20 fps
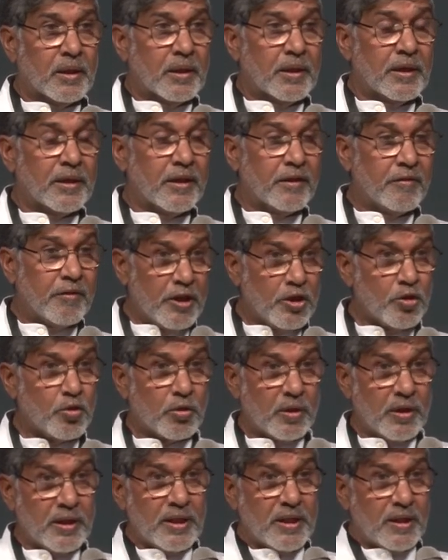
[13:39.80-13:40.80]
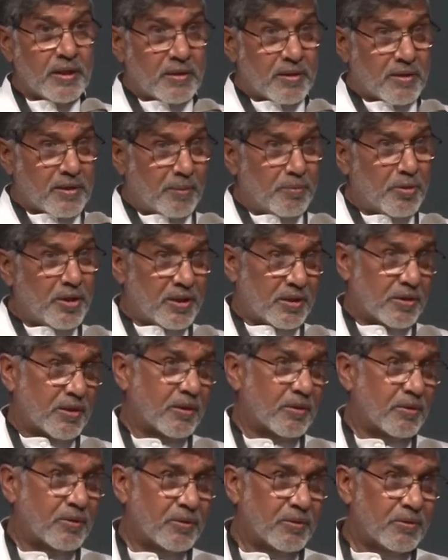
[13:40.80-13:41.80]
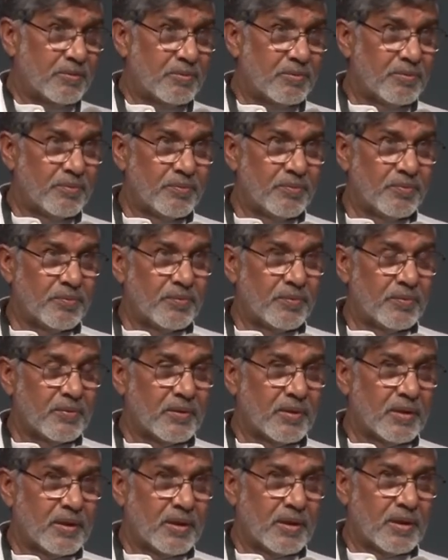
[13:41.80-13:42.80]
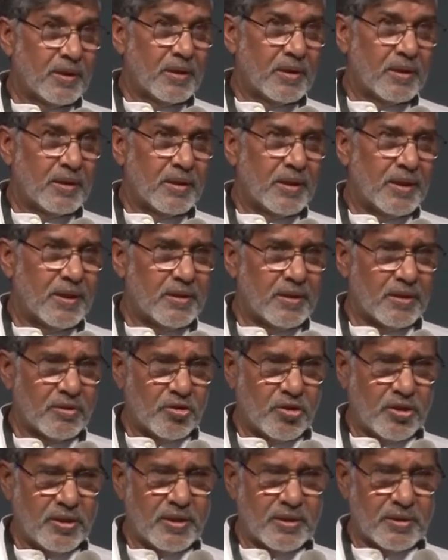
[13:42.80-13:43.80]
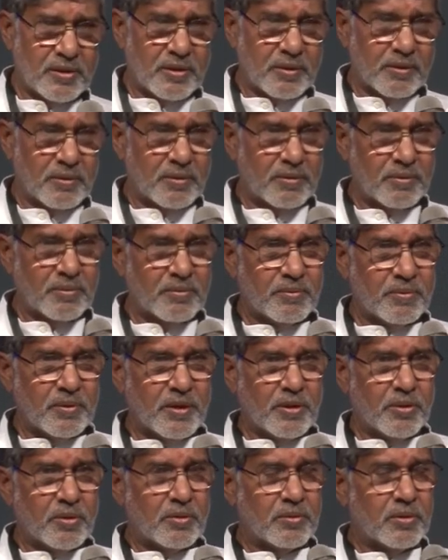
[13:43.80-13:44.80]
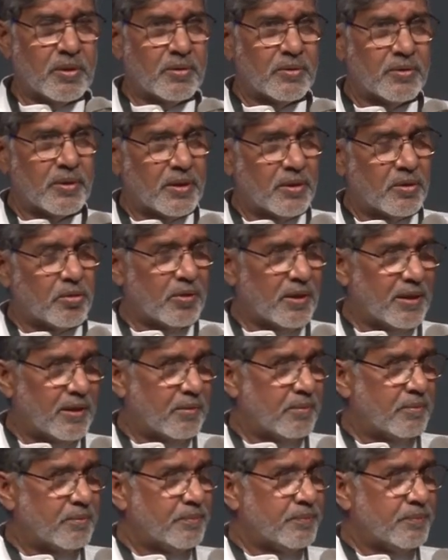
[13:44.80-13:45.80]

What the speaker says: And eventually, some years ago, I think 3 years ago, in 2012,